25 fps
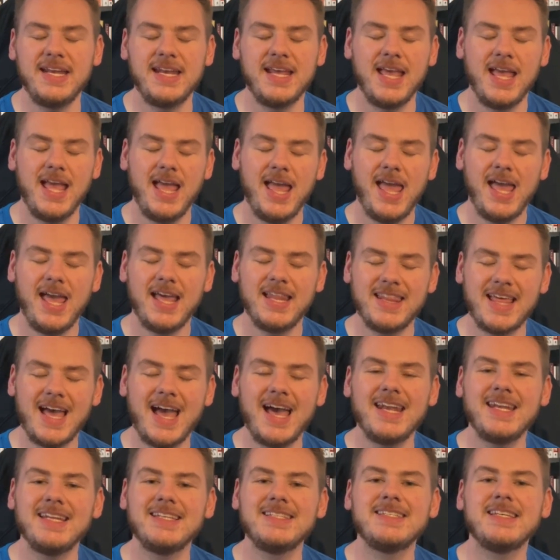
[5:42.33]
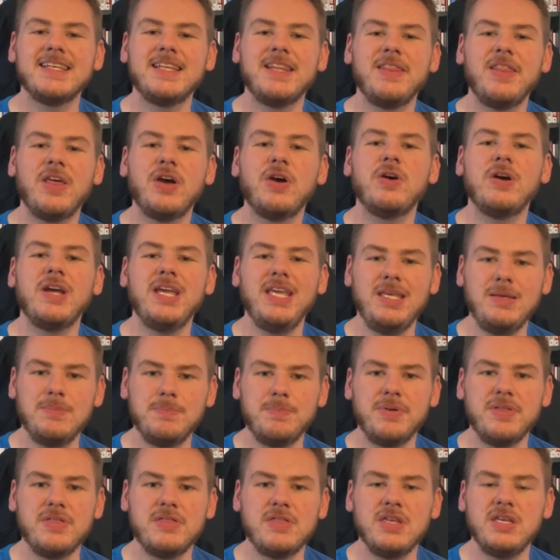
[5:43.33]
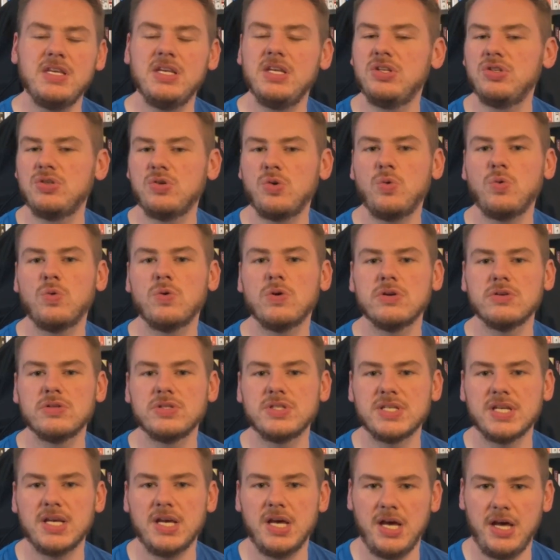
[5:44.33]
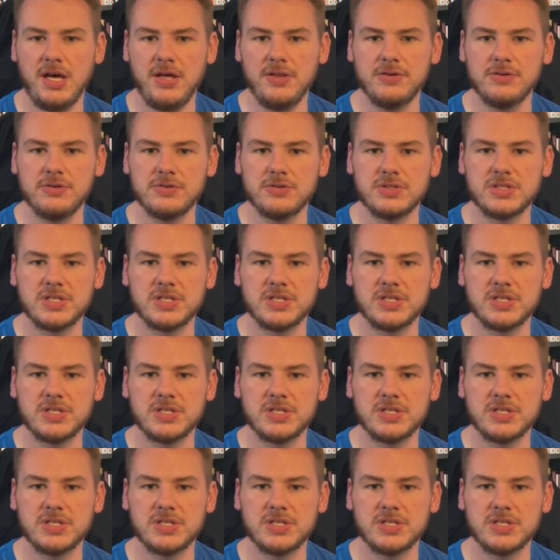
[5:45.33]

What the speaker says: And that is in their empathy towards others.